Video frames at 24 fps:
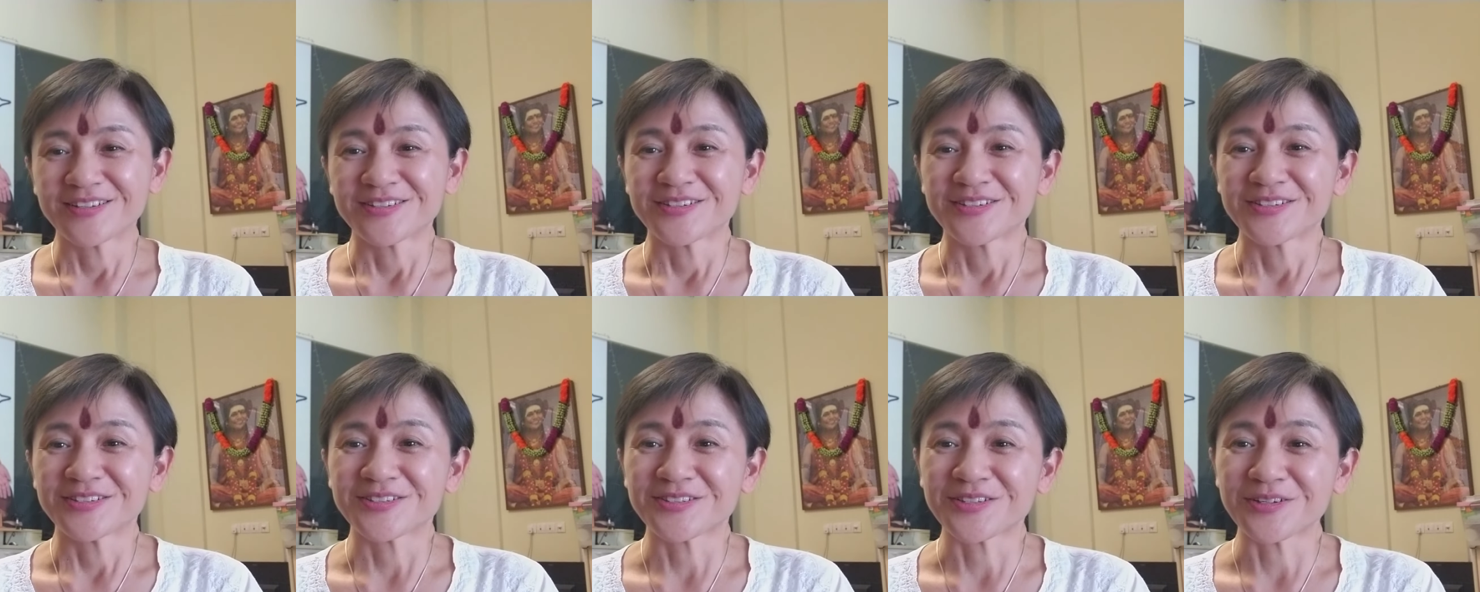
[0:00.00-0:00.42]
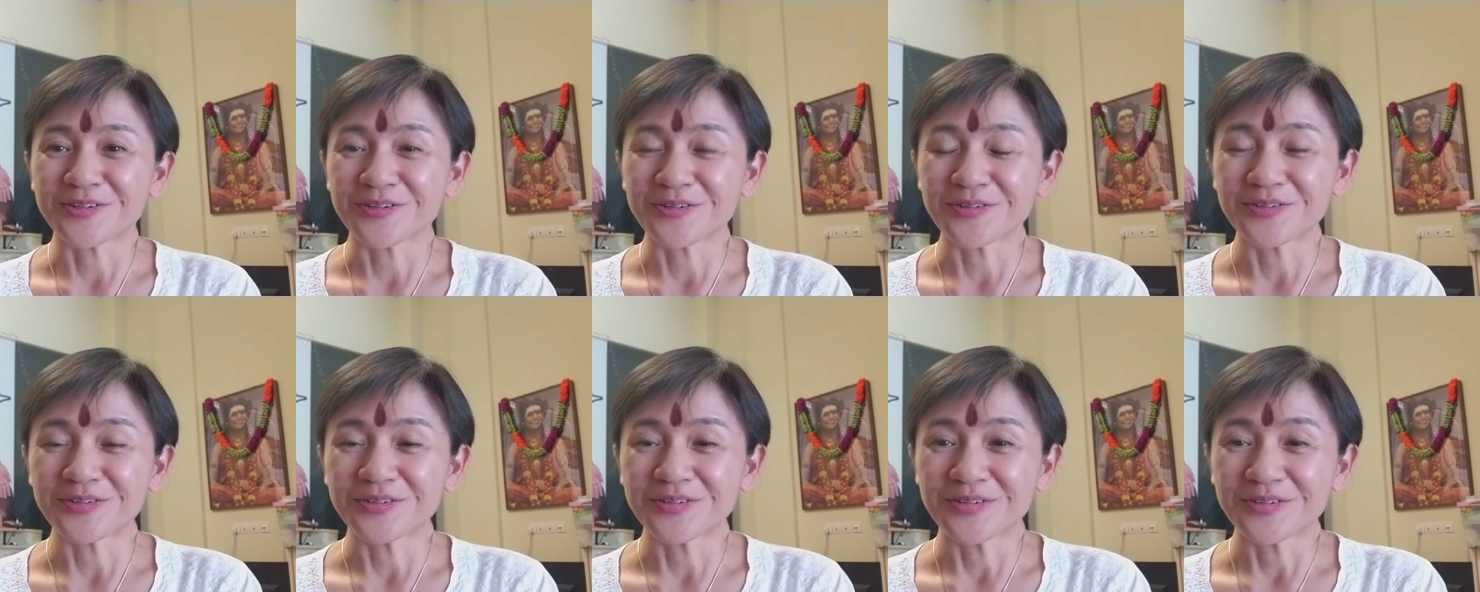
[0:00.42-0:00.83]

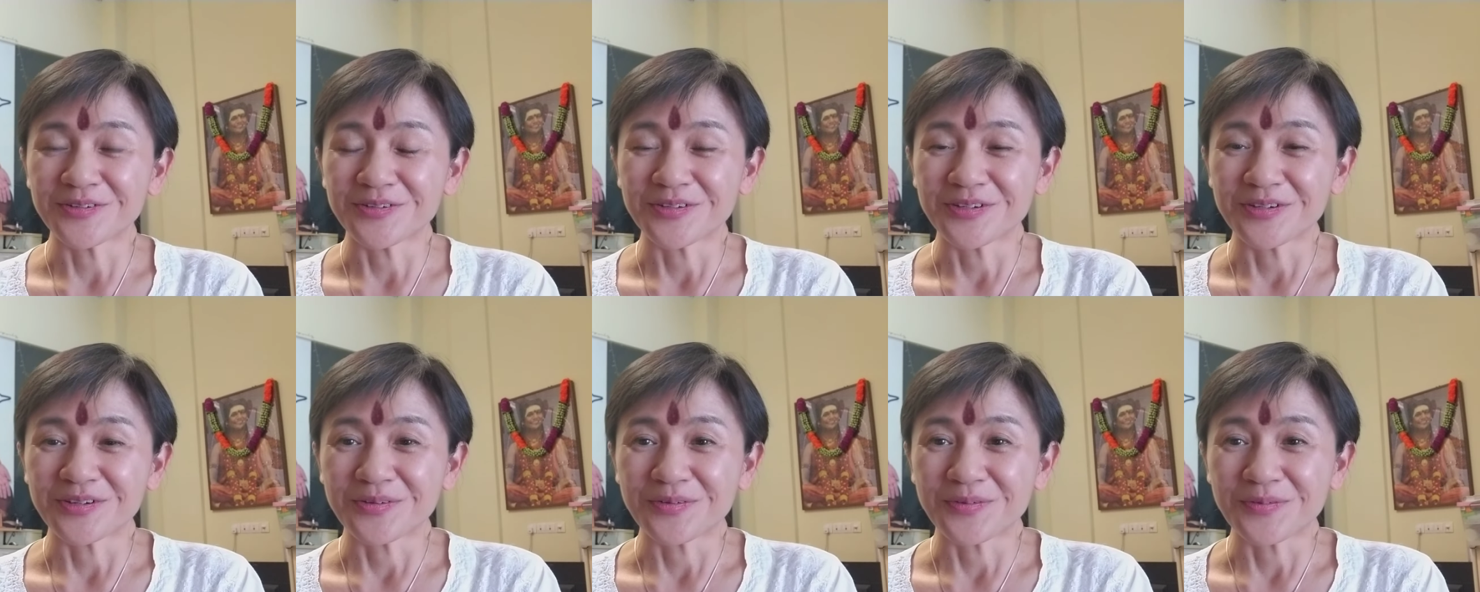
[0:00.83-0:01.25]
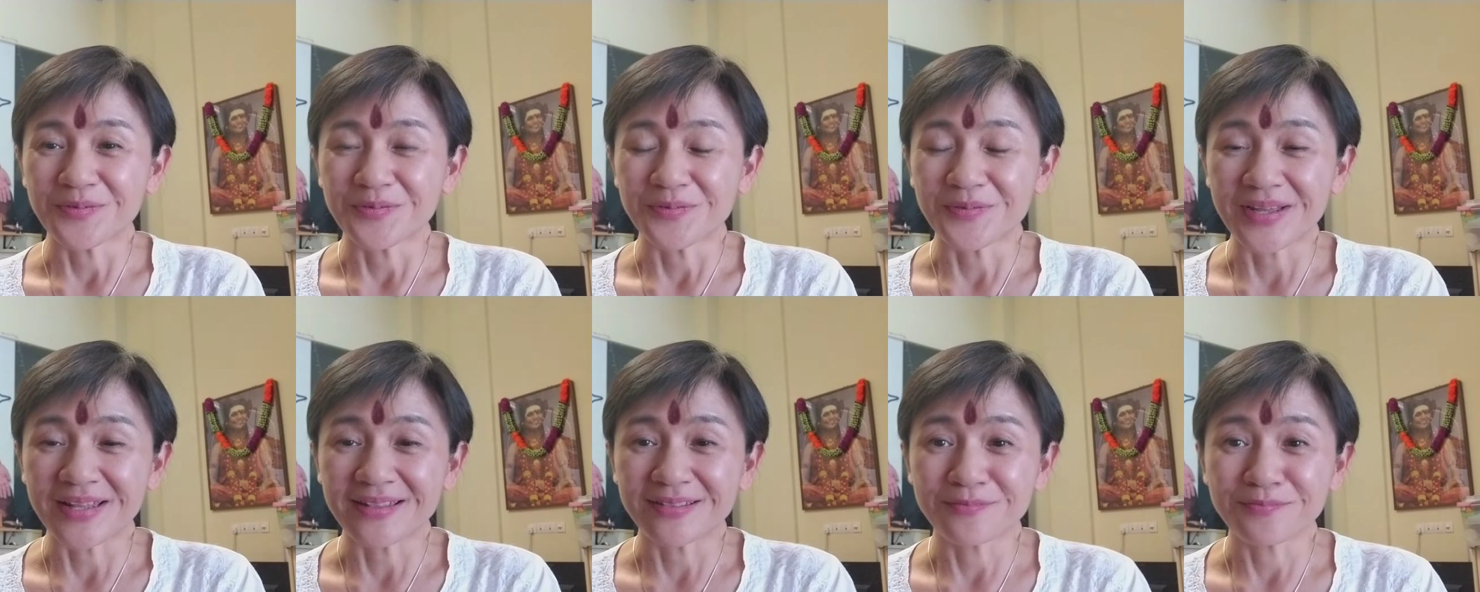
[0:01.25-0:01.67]
So
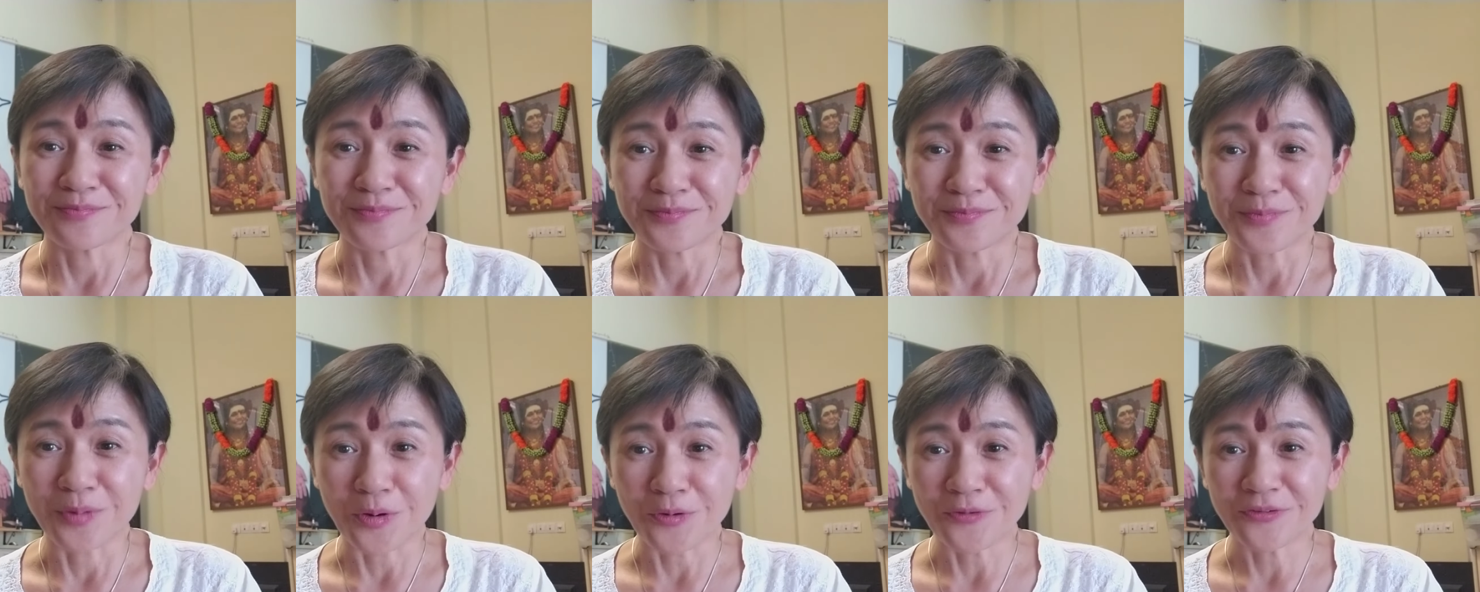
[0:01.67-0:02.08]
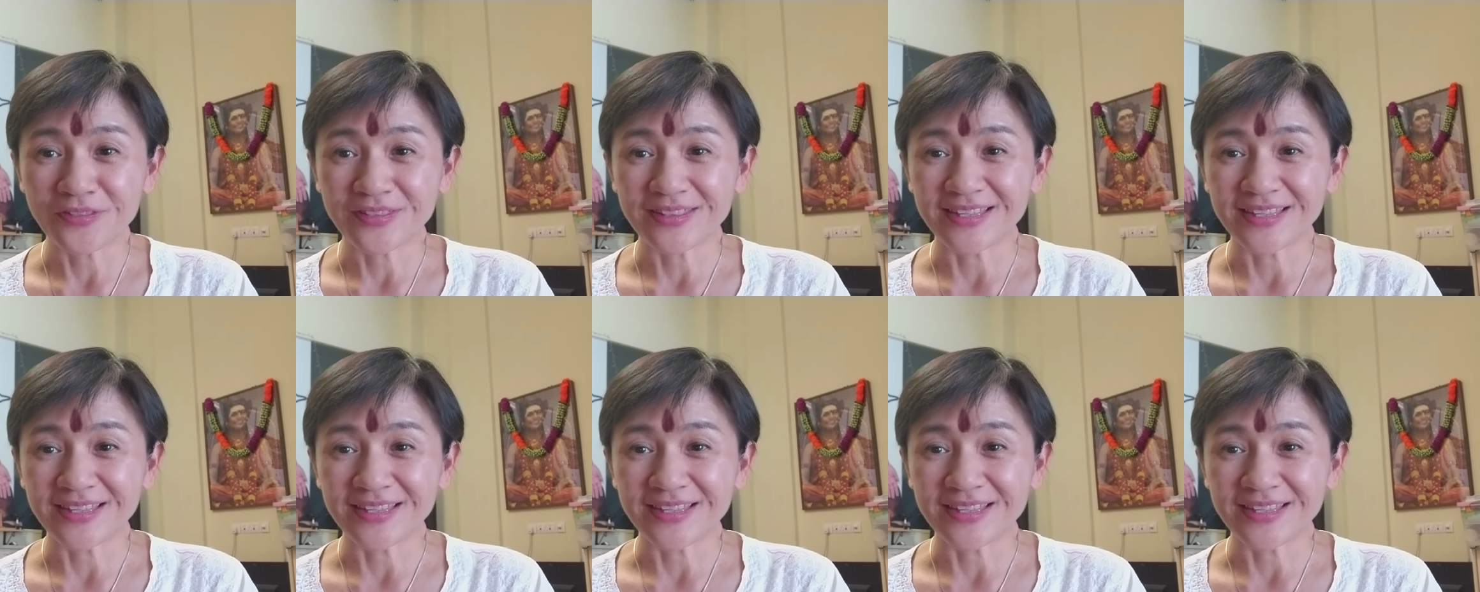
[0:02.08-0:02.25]
when both